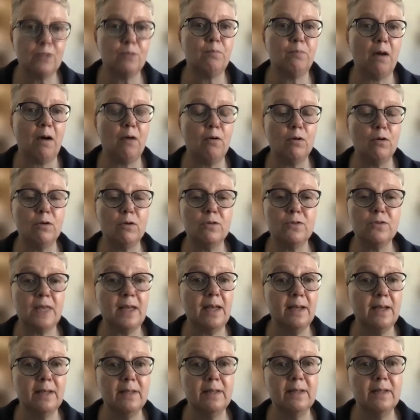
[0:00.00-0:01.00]
Powell
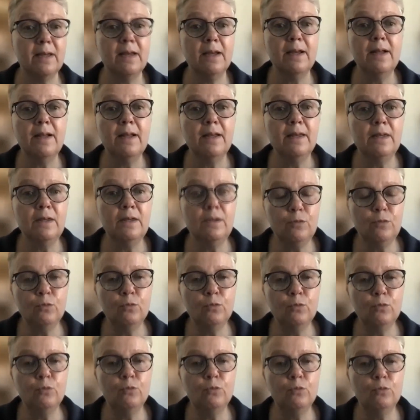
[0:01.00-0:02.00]
said, if you
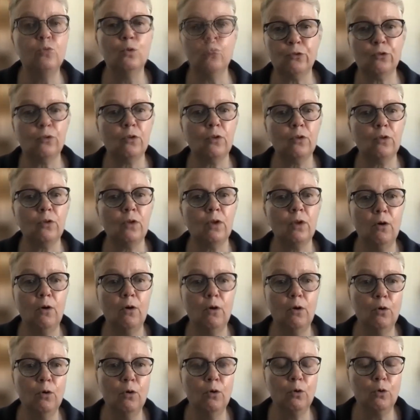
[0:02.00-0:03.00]
don't
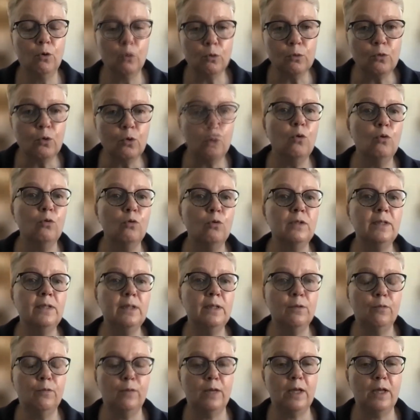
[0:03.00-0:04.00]
control
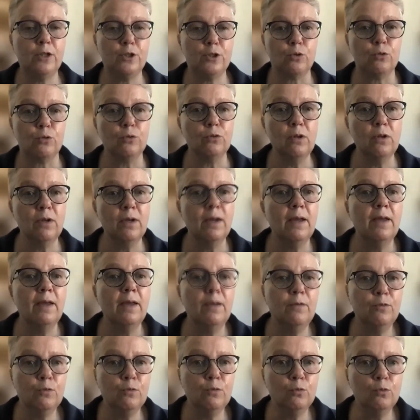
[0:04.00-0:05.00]
inflation,
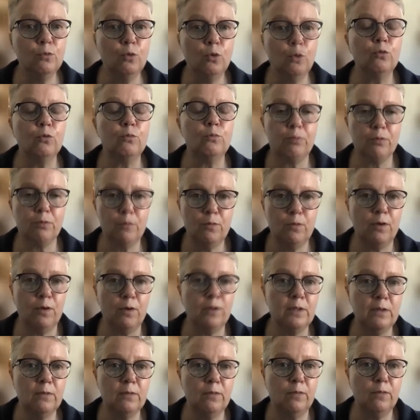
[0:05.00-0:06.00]
if you don't
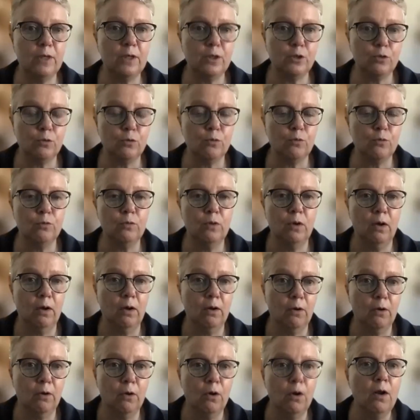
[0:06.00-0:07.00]
prevent inflation,
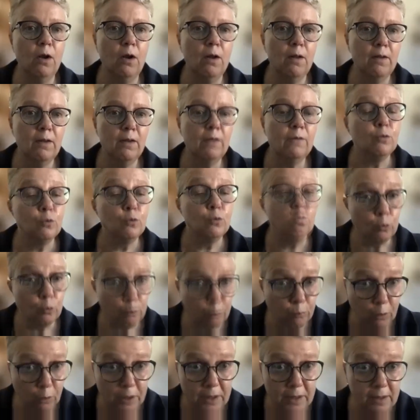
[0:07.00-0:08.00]
if you don't
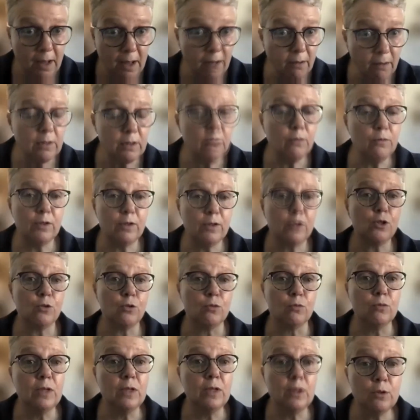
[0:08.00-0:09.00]
bring down
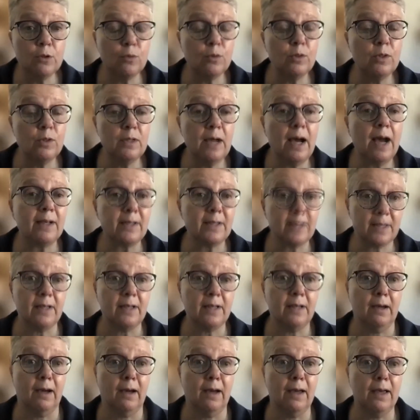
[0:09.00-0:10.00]
inflation, it will
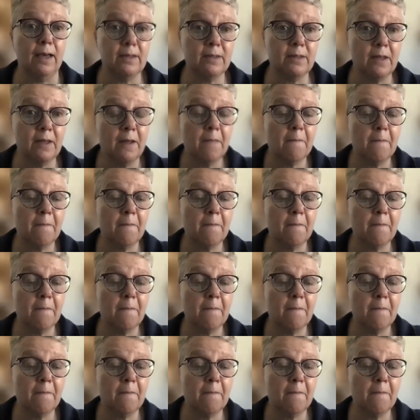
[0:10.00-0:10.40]
accelerate.